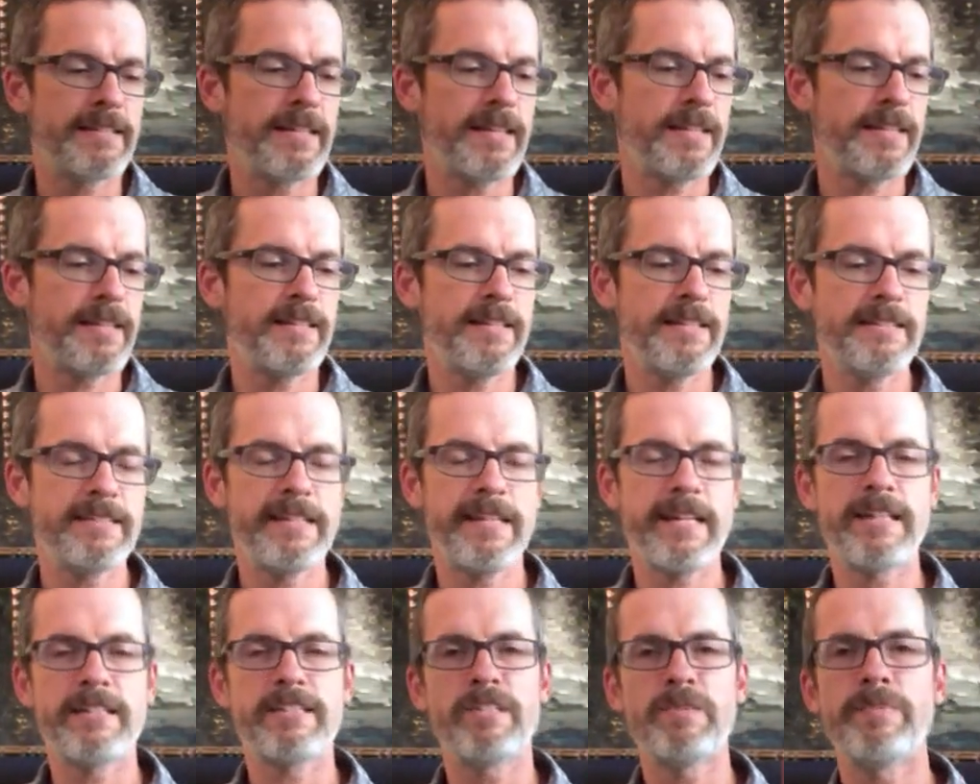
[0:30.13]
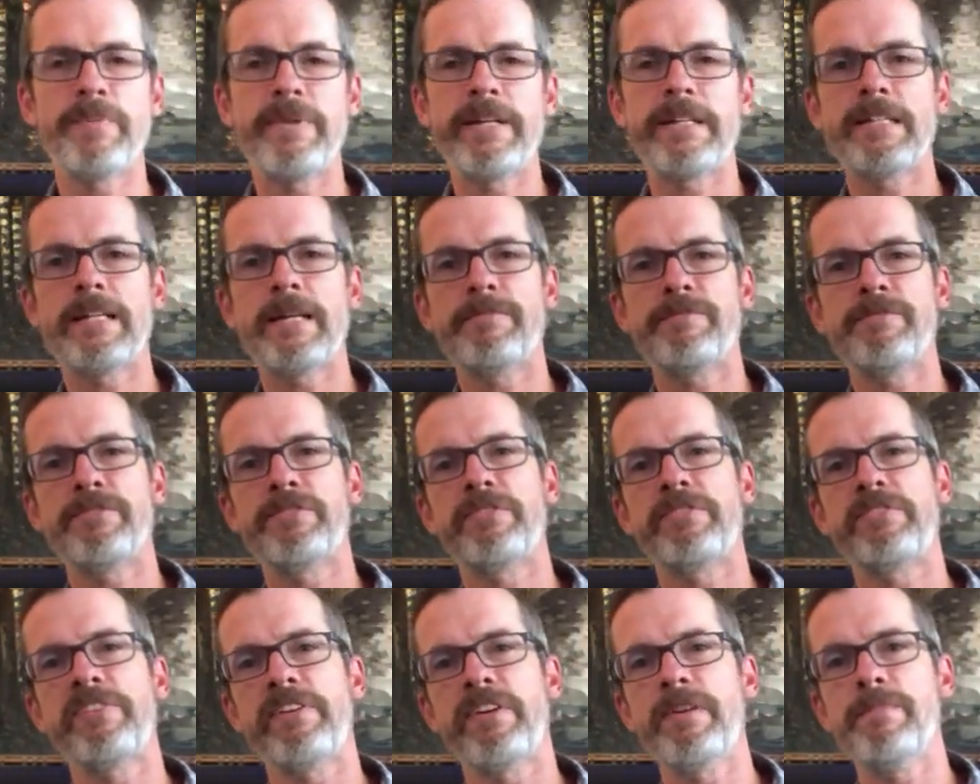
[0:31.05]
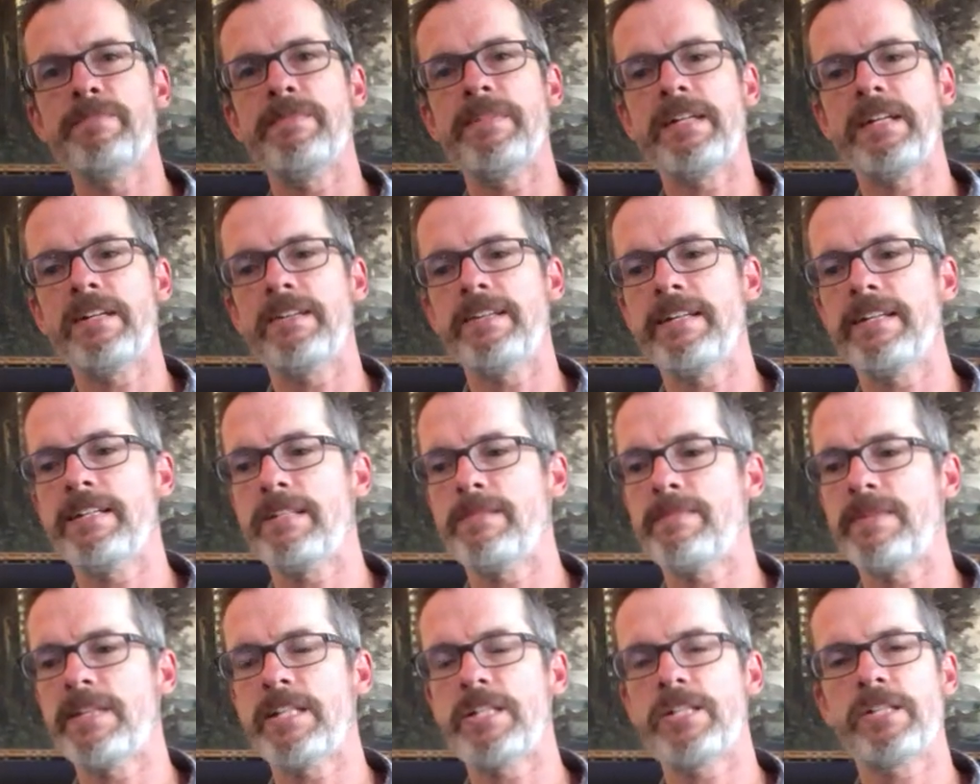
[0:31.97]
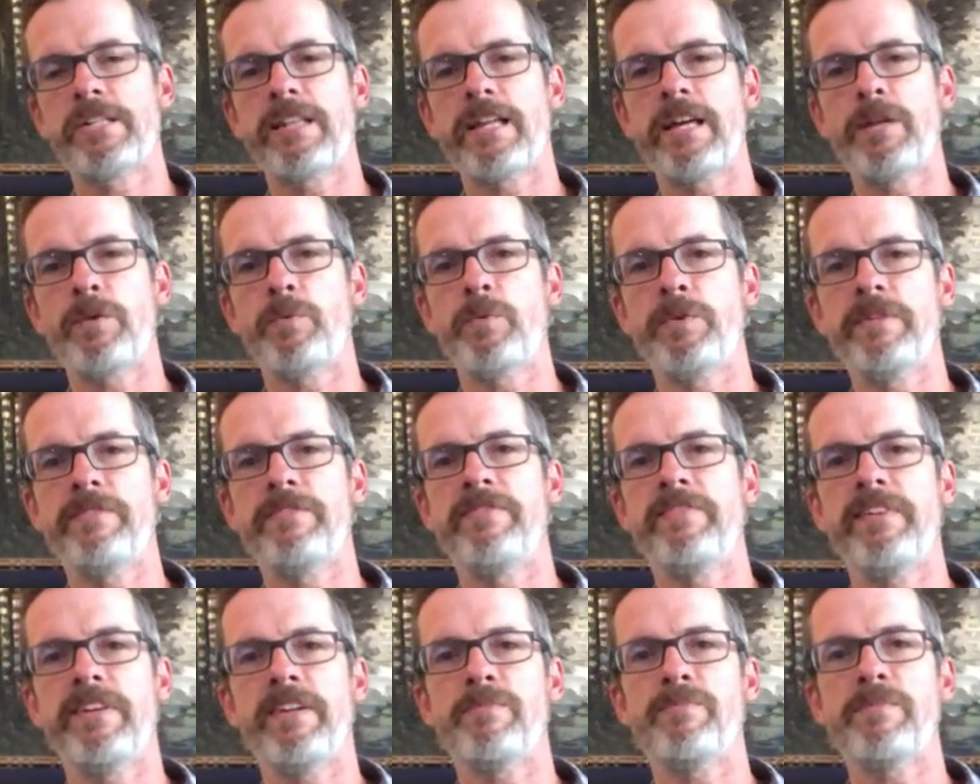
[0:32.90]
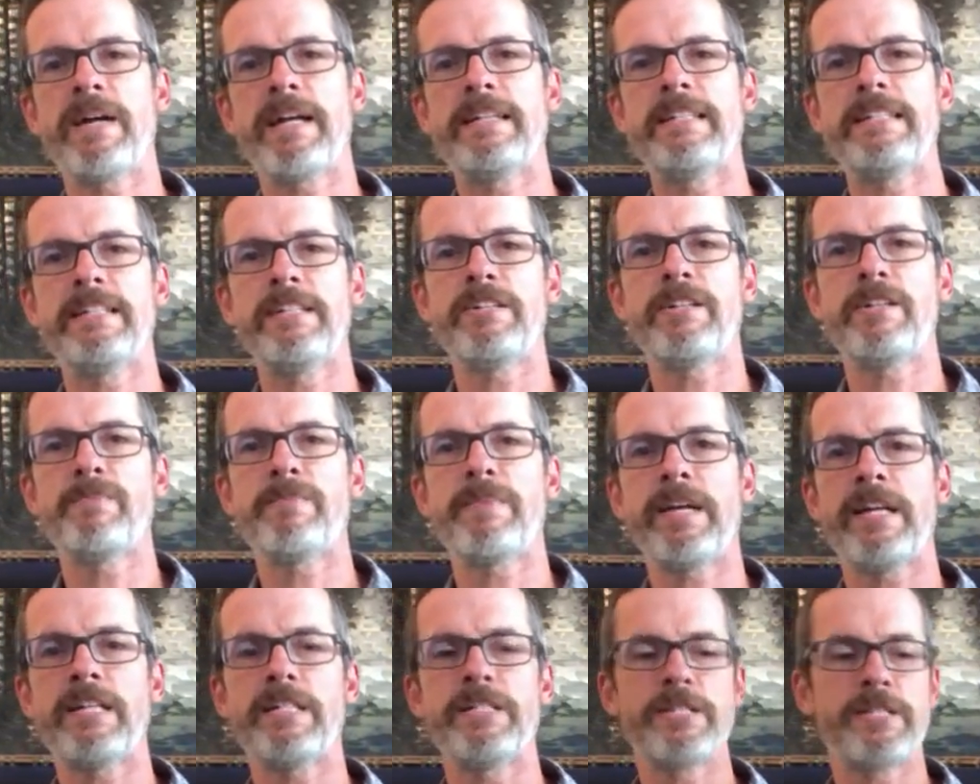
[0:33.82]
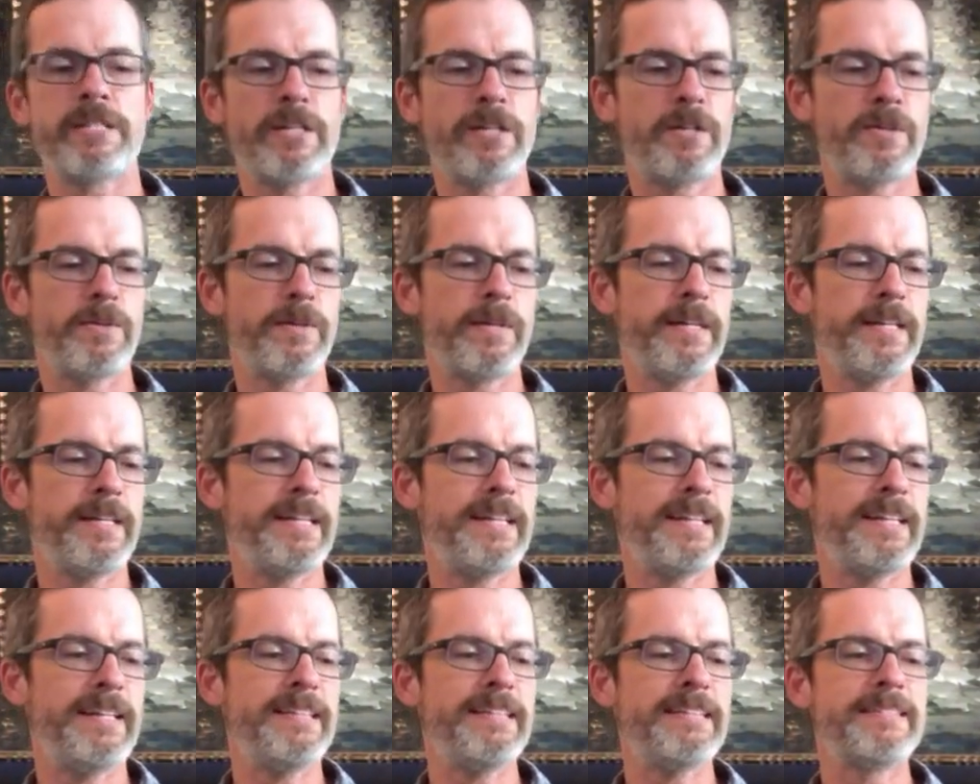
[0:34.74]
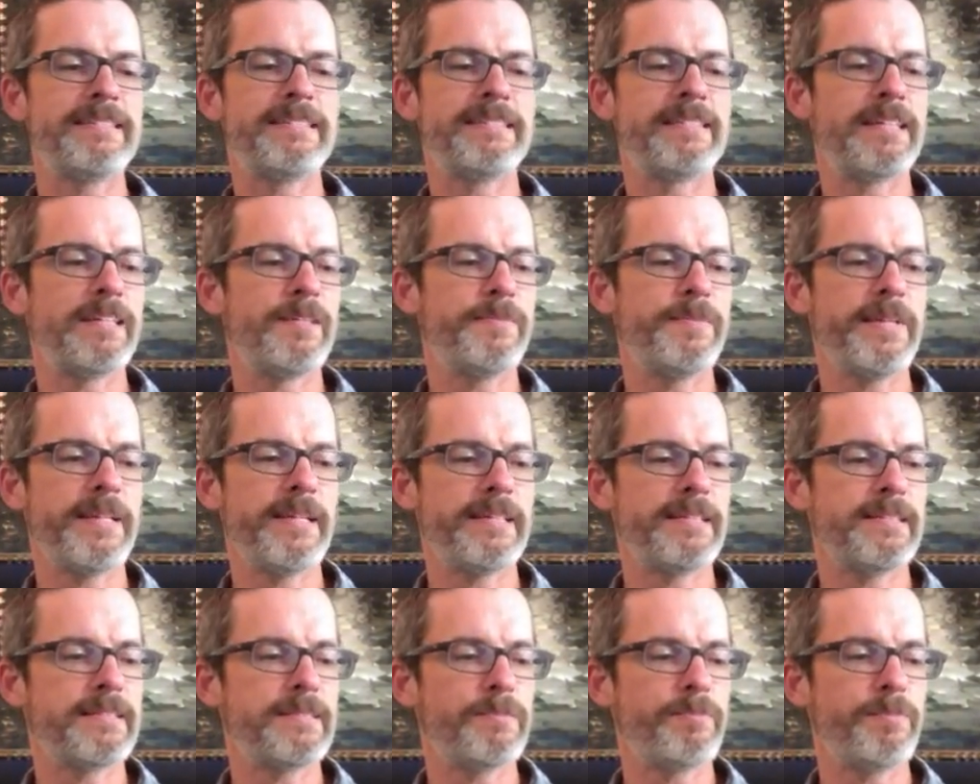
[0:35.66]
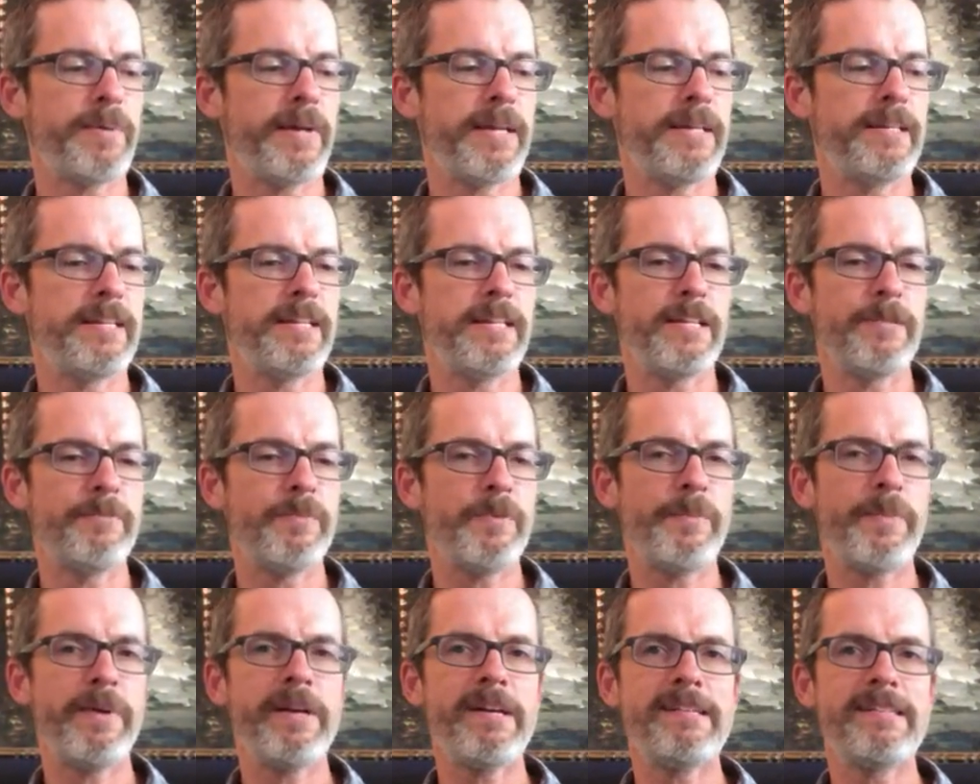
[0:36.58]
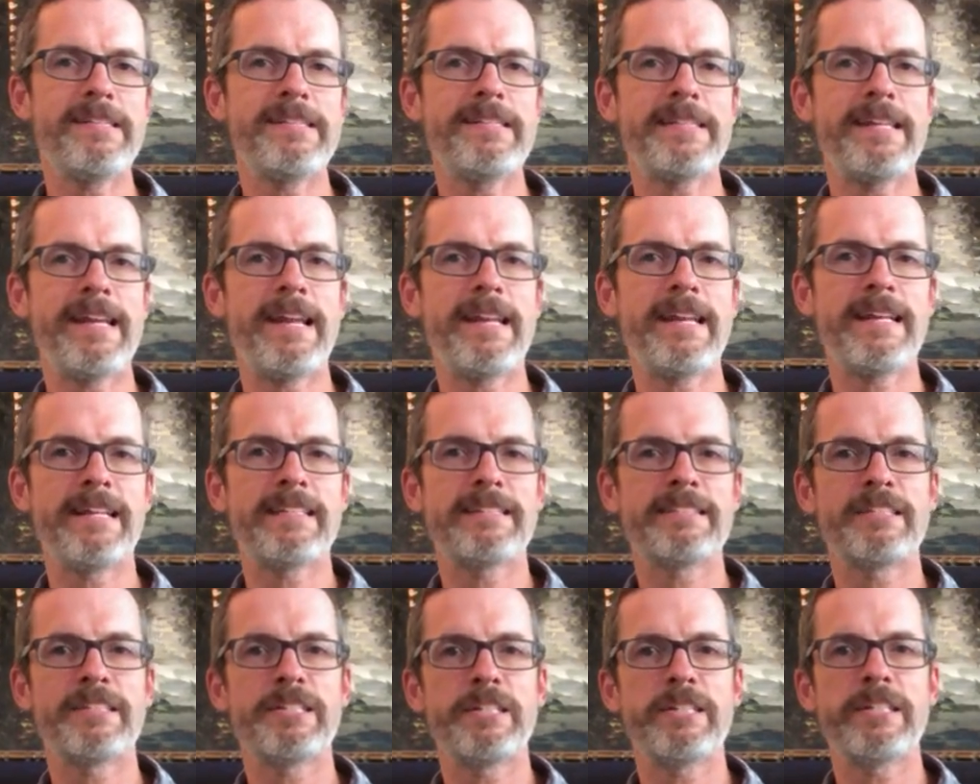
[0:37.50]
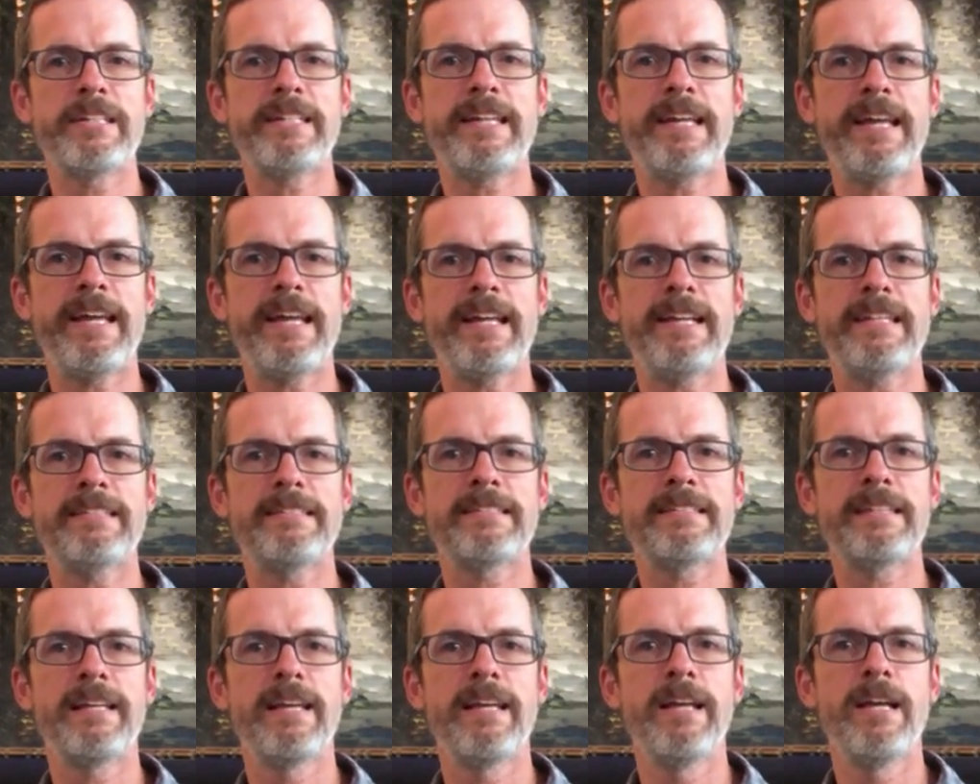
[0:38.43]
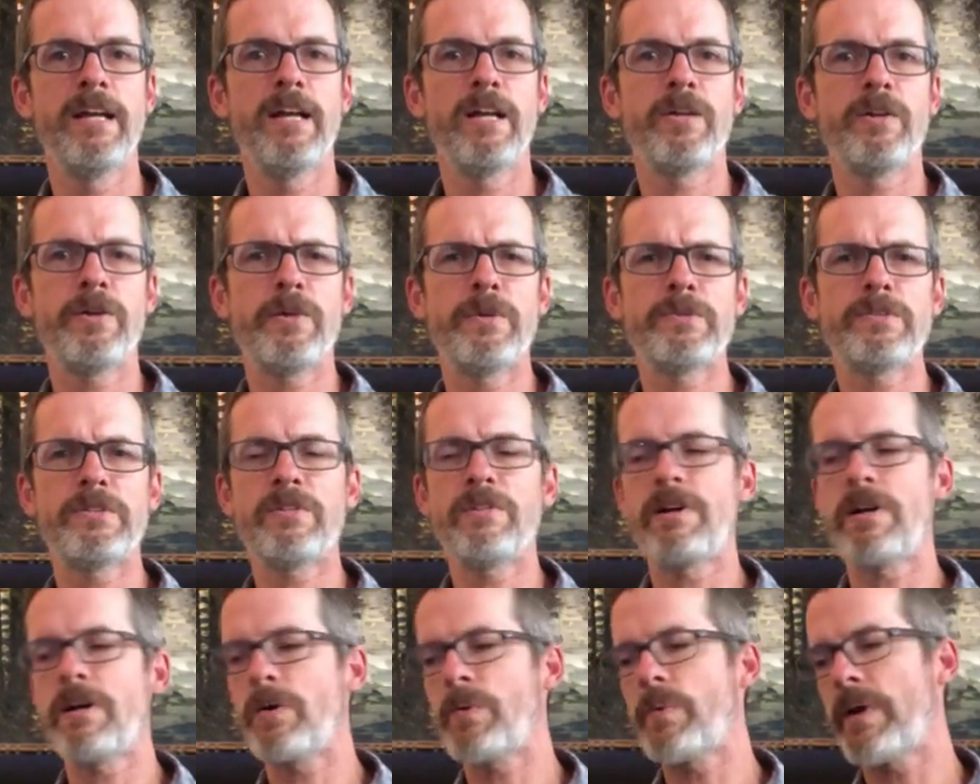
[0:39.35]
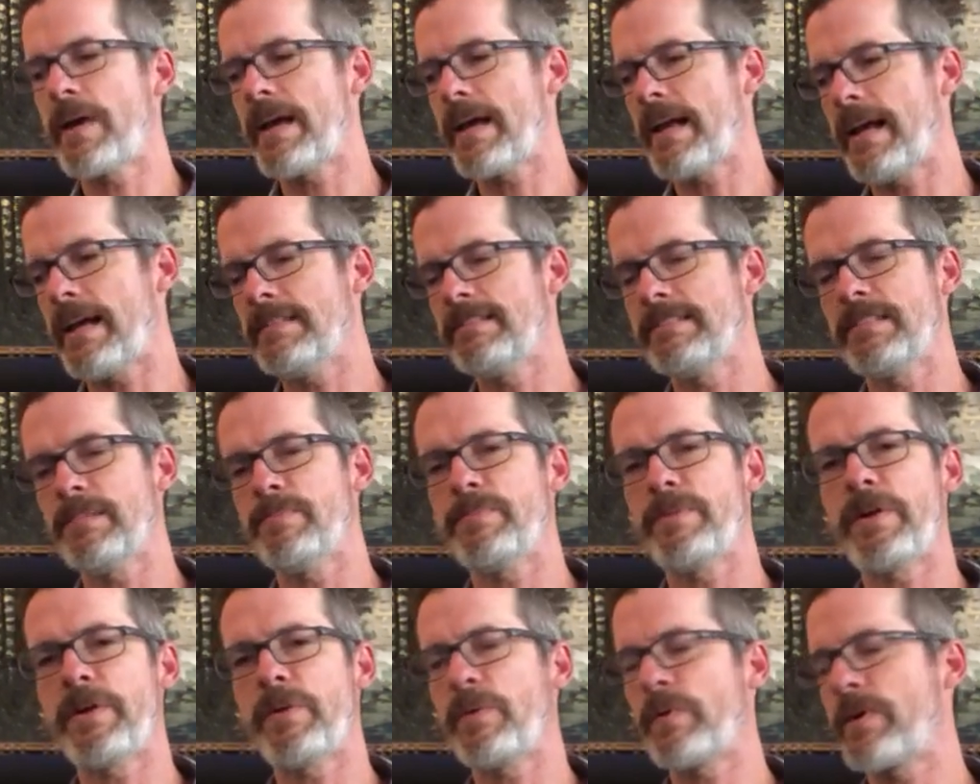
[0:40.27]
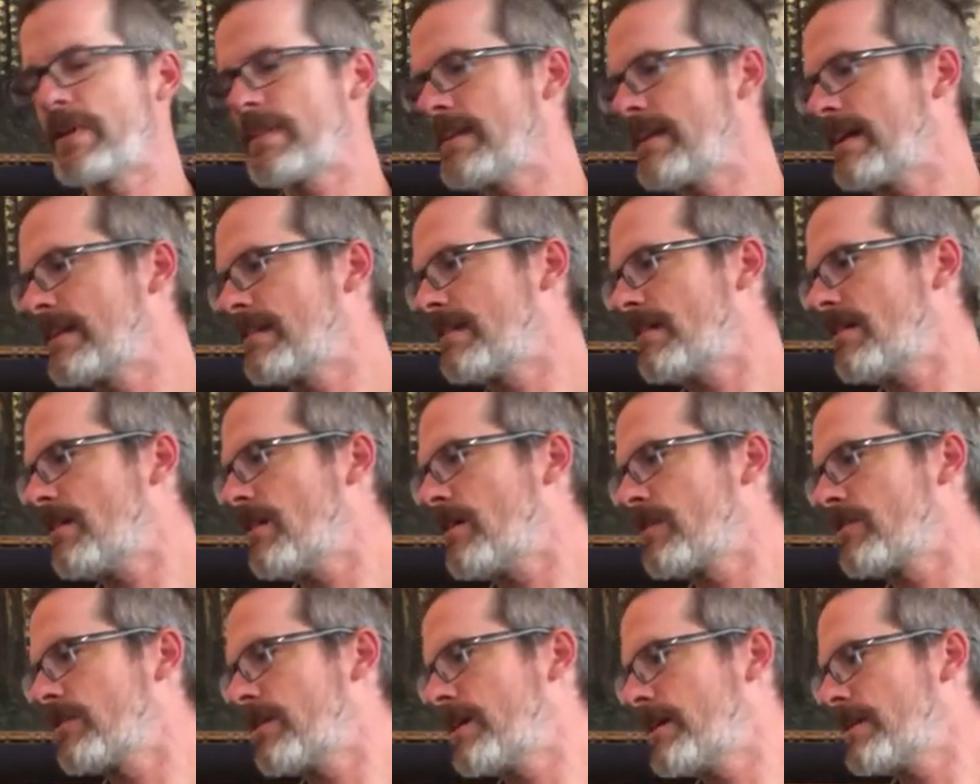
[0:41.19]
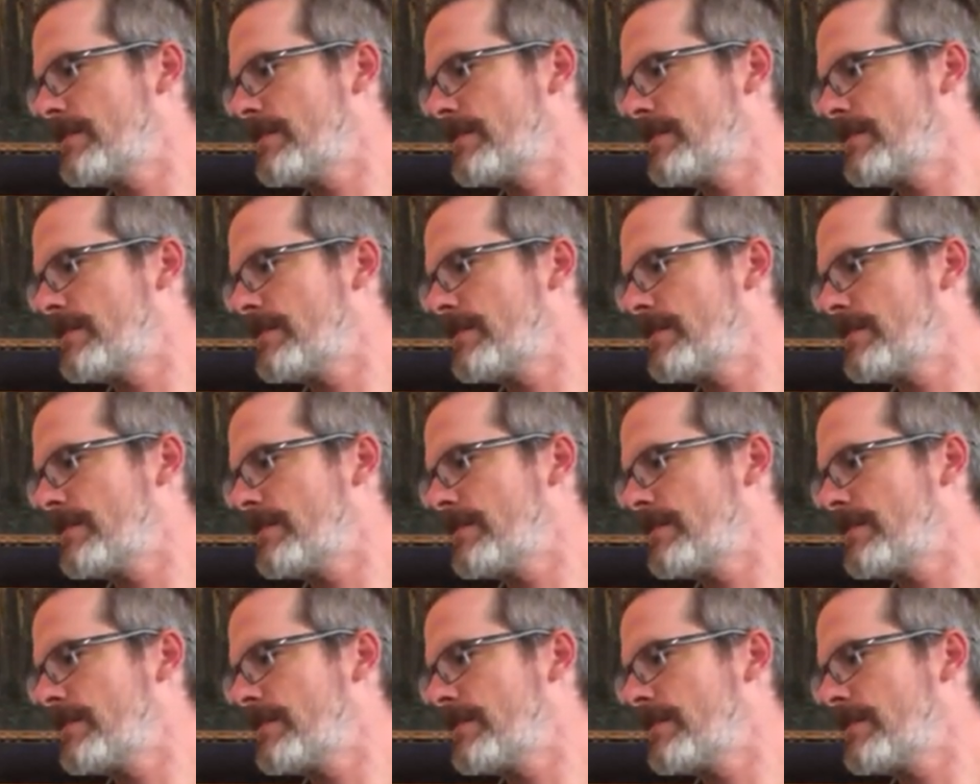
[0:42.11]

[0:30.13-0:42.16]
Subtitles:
This I actually picked up from Deering to make sure that it would fit my Deering banjo. It is a bit spendy, but my understanding is a good case goes a long way. It ends up being worth it in the long run.